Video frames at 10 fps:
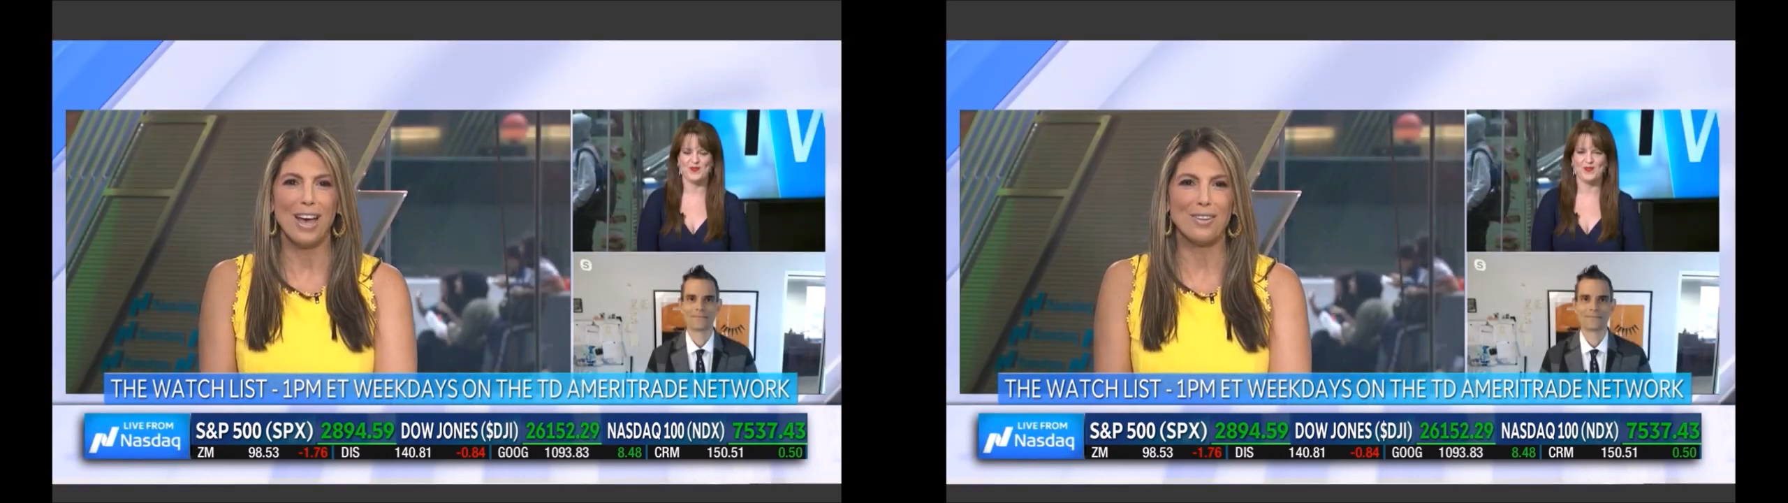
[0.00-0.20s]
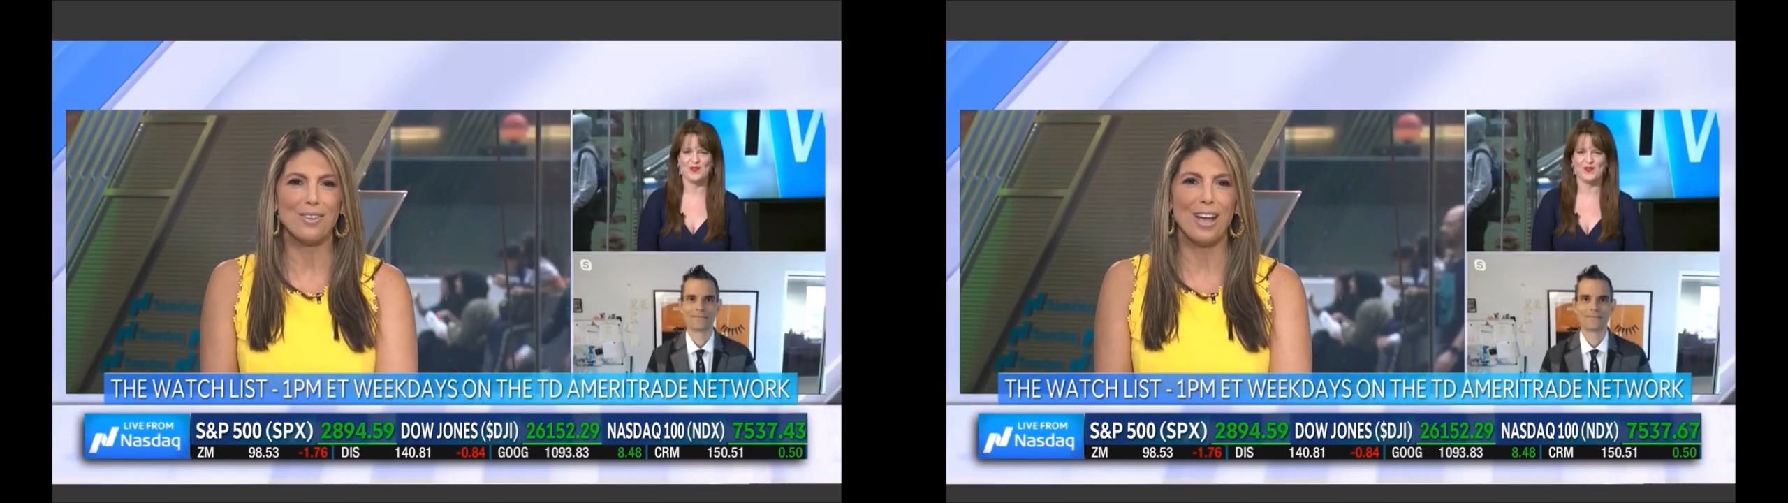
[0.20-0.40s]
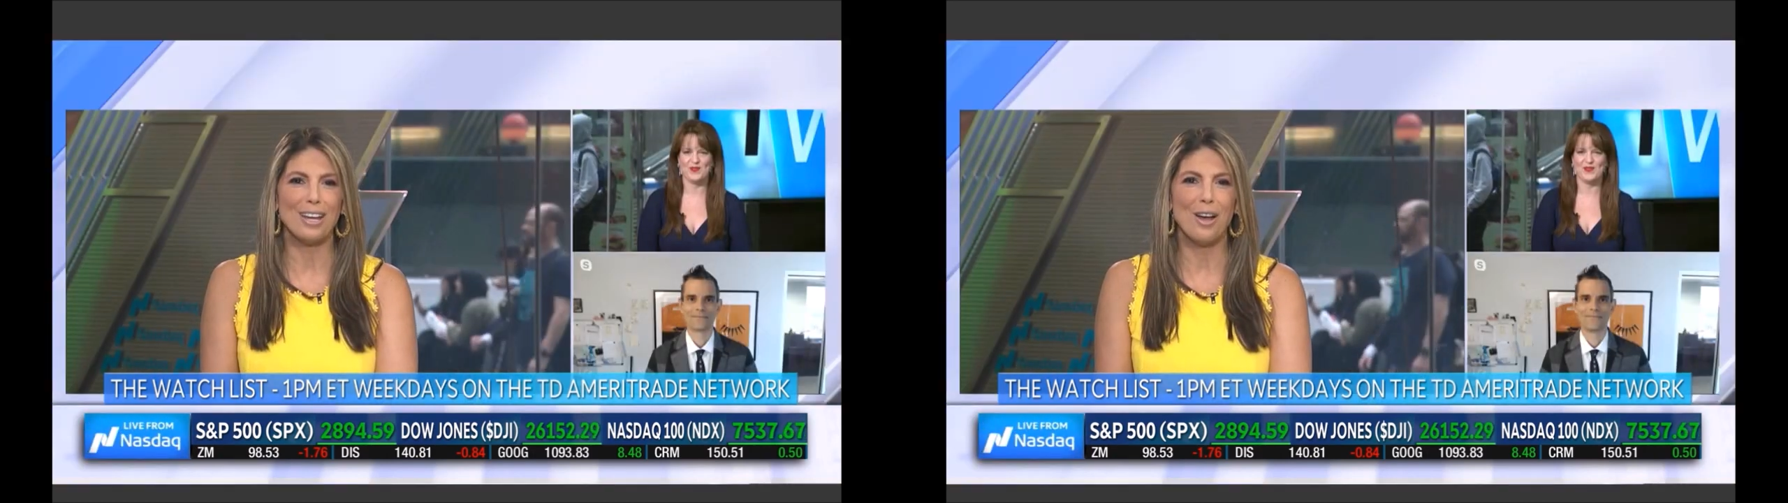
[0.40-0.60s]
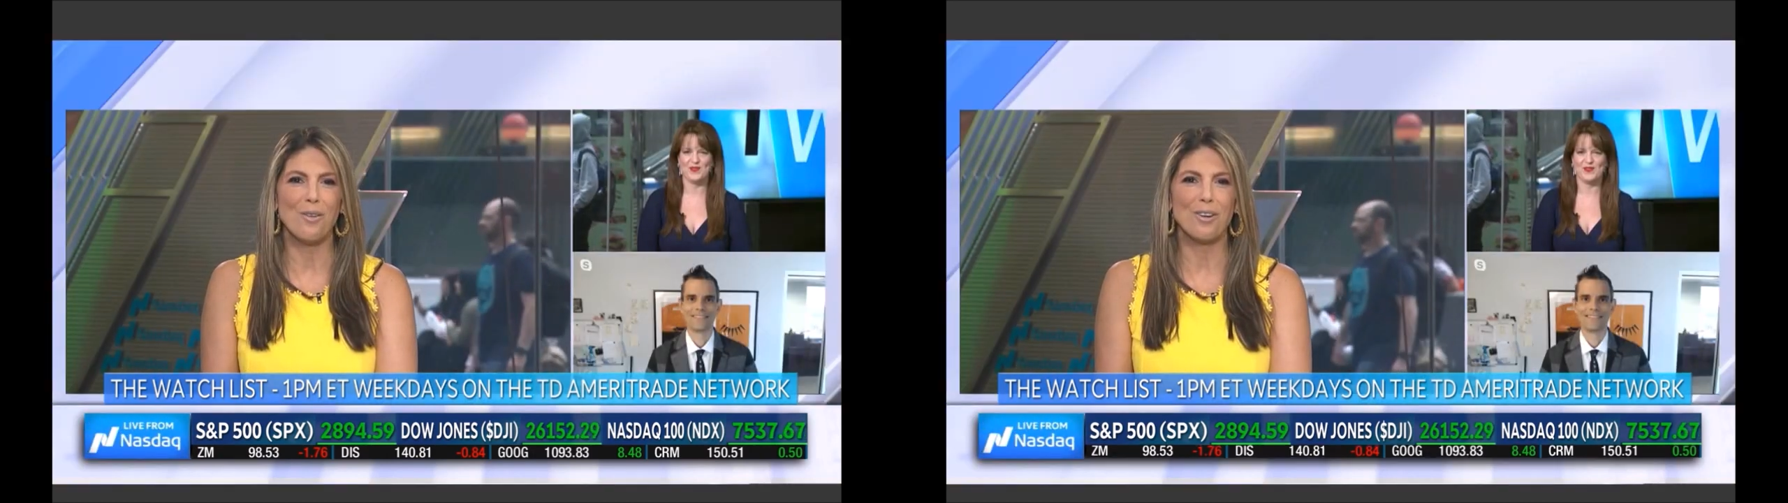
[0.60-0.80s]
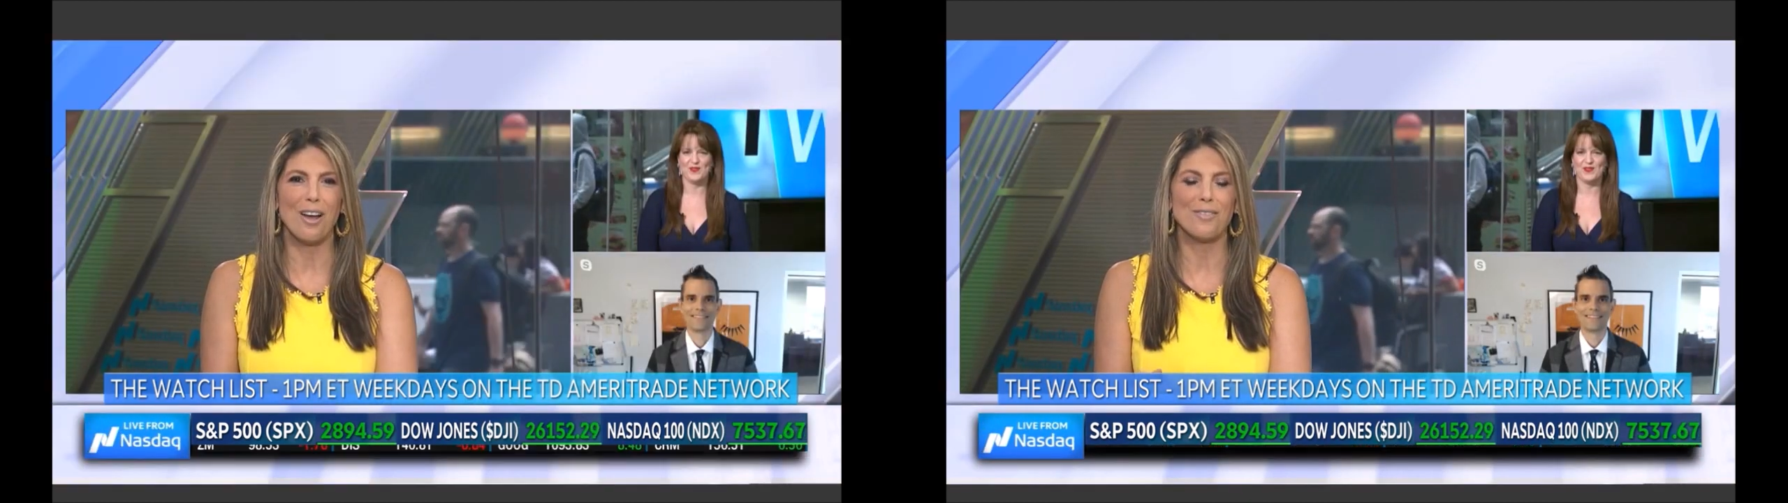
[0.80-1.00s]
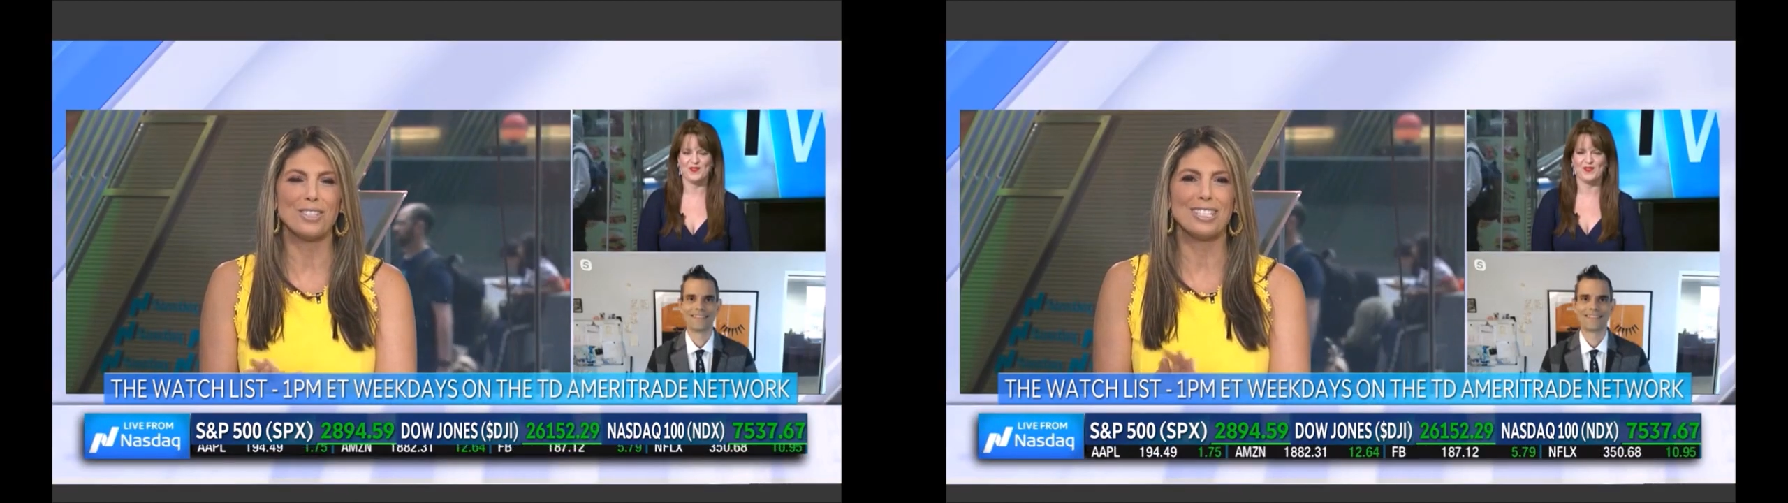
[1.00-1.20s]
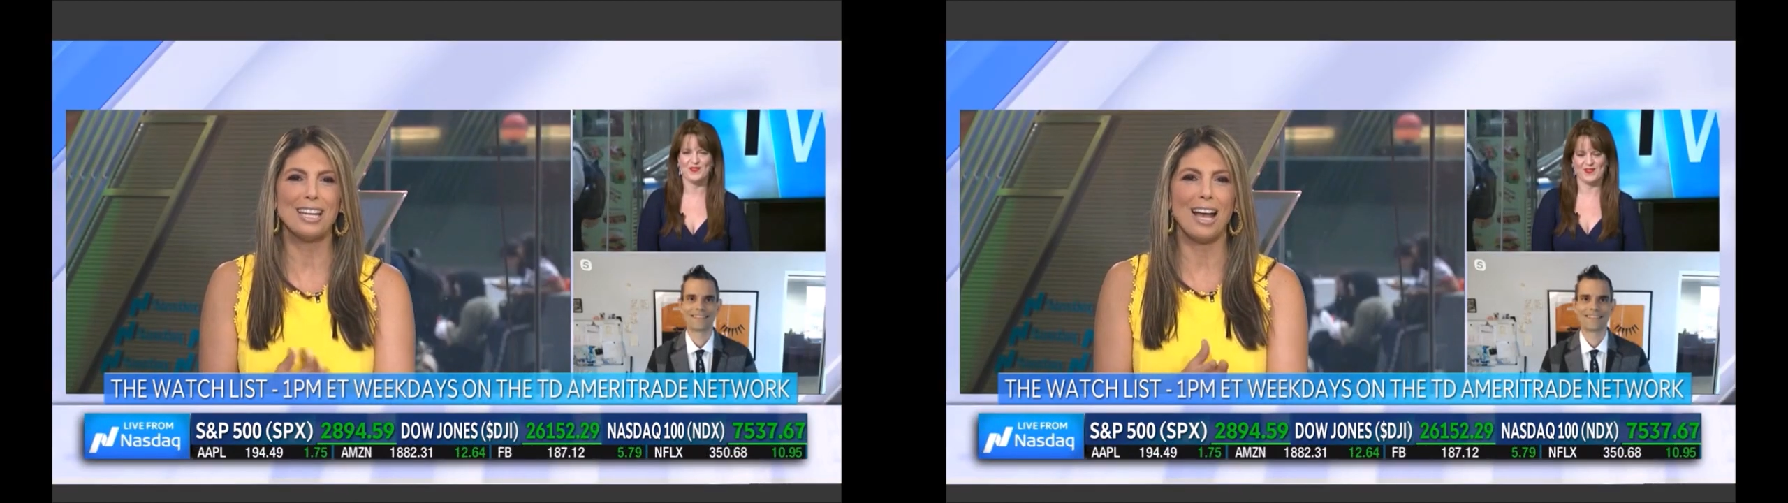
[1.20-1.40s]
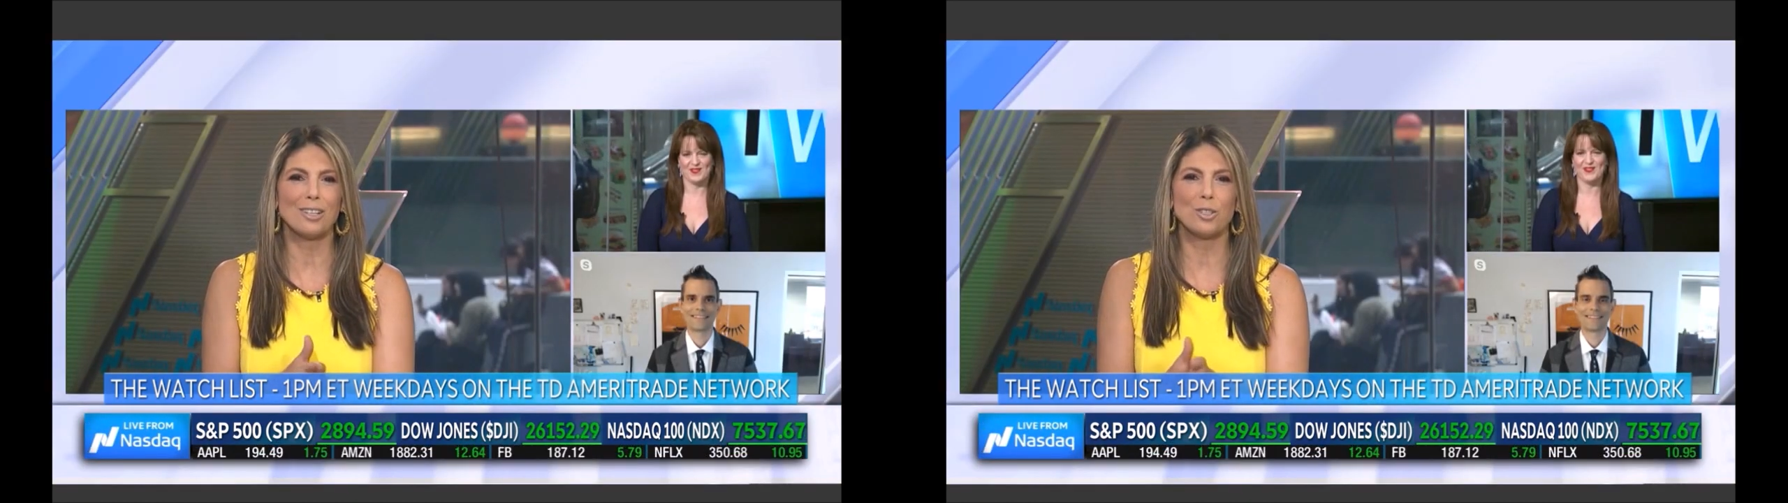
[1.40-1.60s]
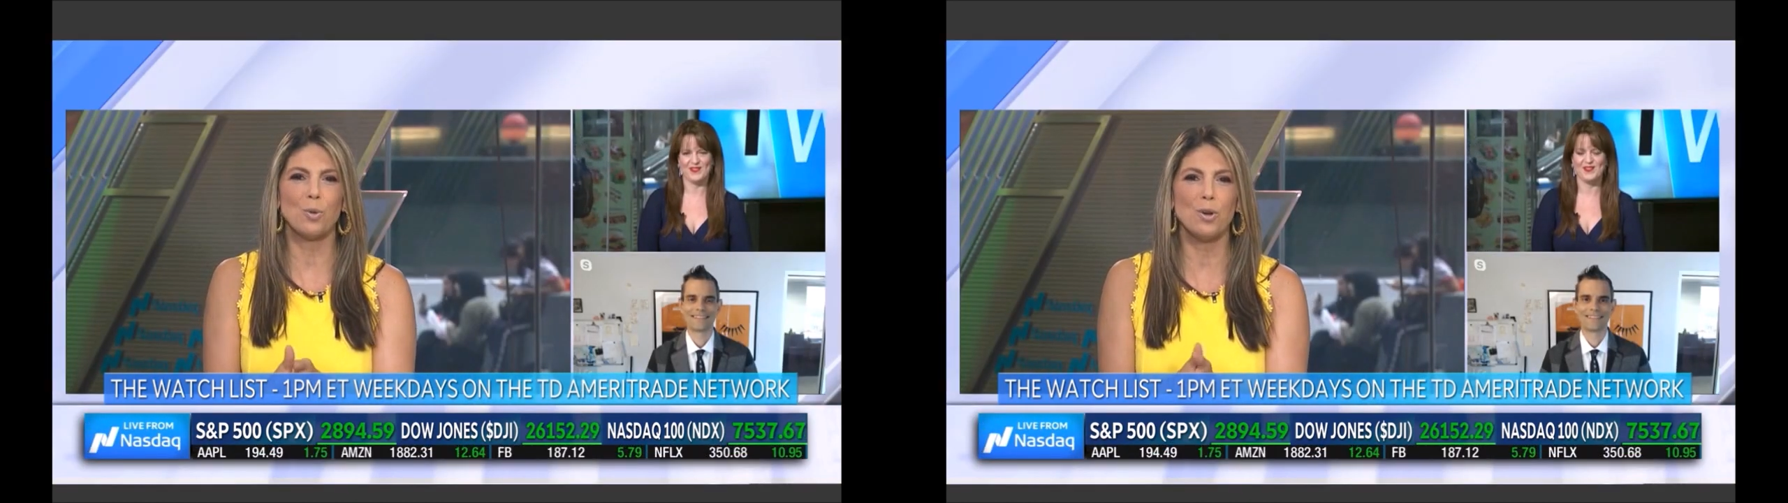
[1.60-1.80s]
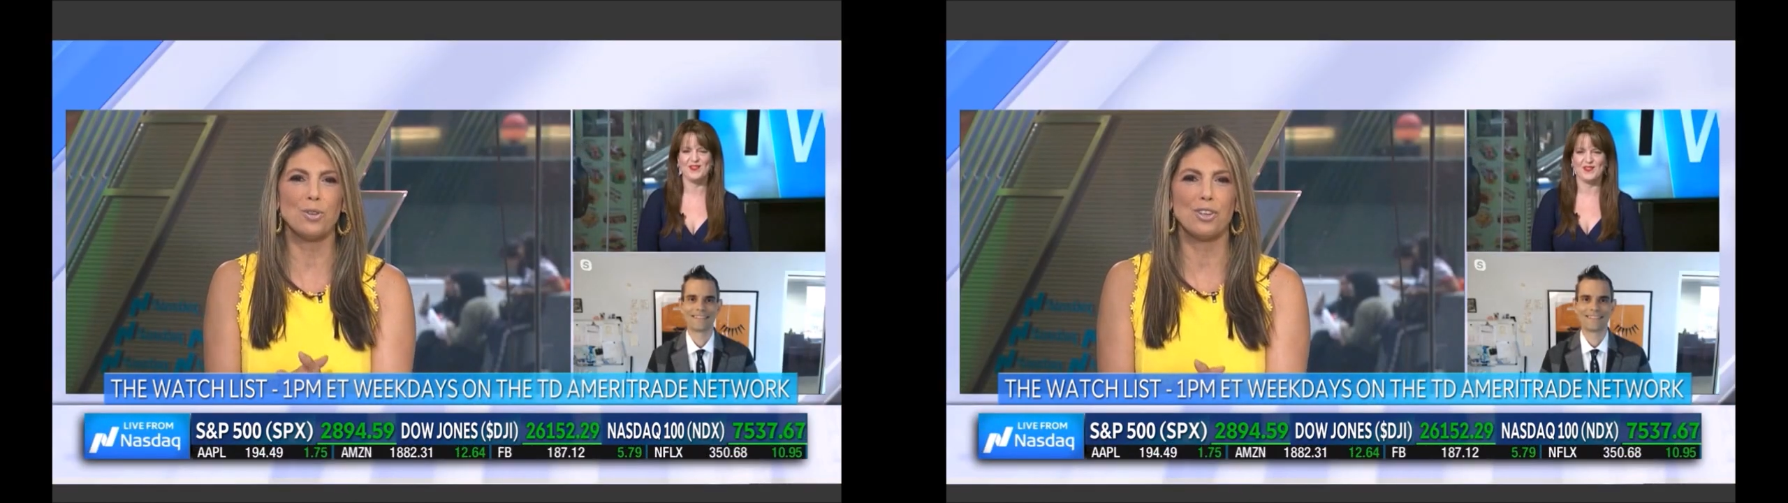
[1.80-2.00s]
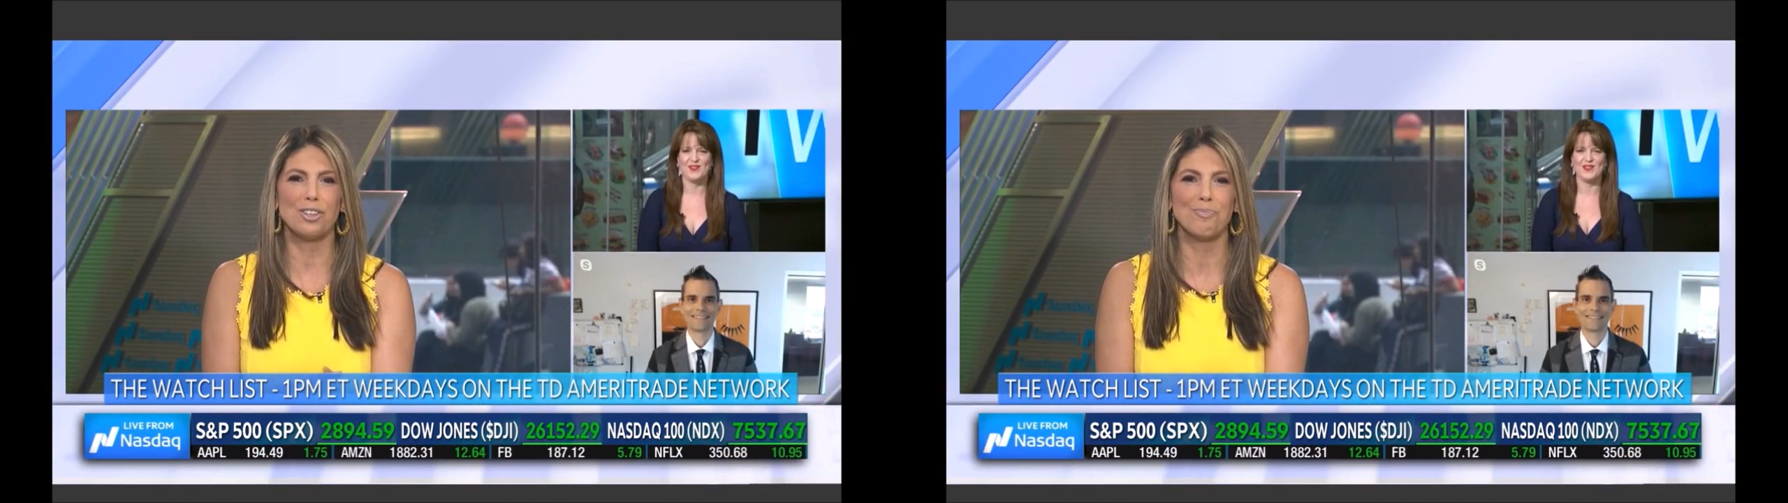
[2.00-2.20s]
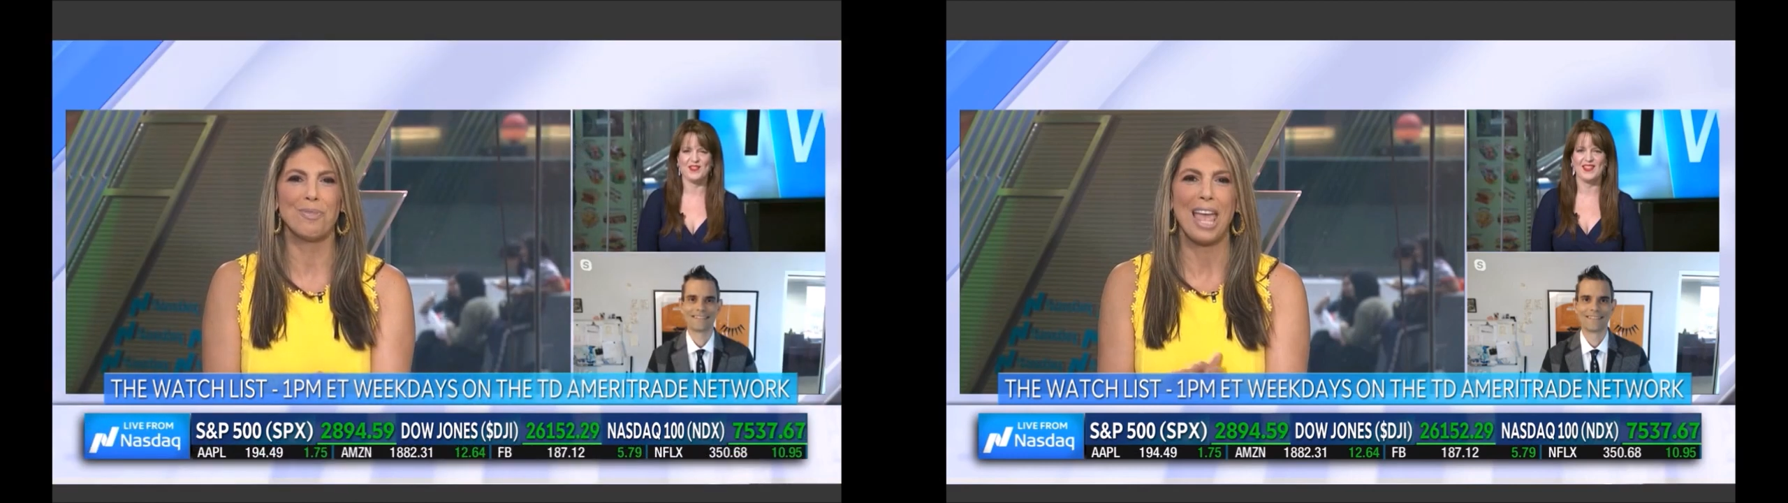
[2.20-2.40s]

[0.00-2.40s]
founder and owner of the Stock Swoosh